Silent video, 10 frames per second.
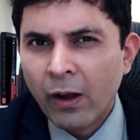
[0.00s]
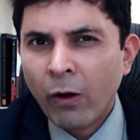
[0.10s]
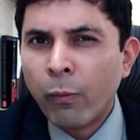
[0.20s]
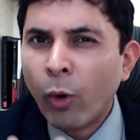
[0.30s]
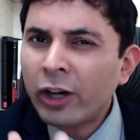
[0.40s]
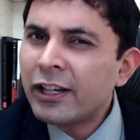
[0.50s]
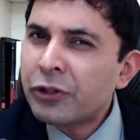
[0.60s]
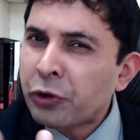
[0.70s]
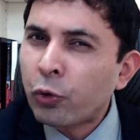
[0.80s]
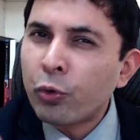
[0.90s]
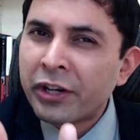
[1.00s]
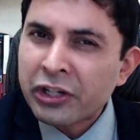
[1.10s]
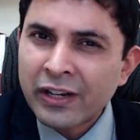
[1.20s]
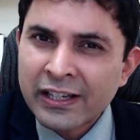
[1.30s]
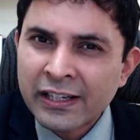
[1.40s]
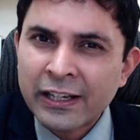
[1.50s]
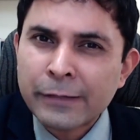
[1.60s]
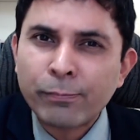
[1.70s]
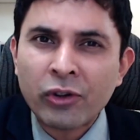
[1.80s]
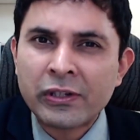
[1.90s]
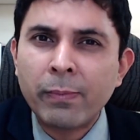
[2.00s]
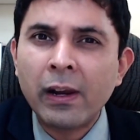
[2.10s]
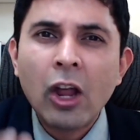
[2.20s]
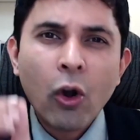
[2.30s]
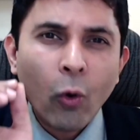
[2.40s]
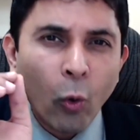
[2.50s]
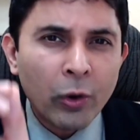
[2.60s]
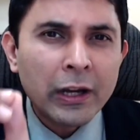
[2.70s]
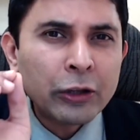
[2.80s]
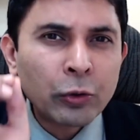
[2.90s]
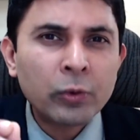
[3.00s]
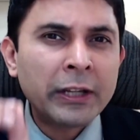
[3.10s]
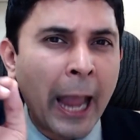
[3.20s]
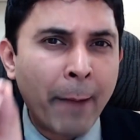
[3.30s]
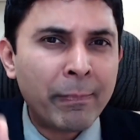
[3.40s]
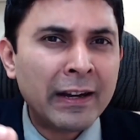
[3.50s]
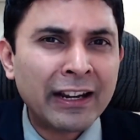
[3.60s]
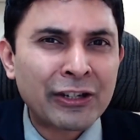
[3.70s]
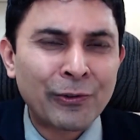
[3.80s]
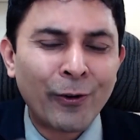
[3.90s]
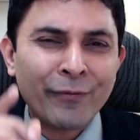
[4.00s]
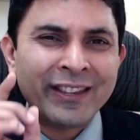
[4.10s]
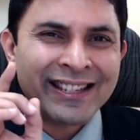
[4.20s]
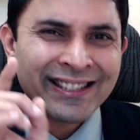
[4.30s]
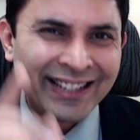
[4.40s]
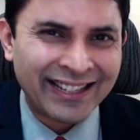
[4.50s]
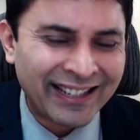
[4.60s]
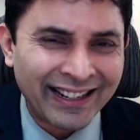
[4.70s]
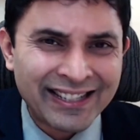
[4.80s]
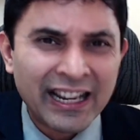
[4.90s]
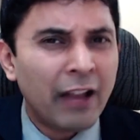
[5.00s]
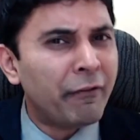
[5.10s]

of what is true richness is possible only through the application of the sixth sense.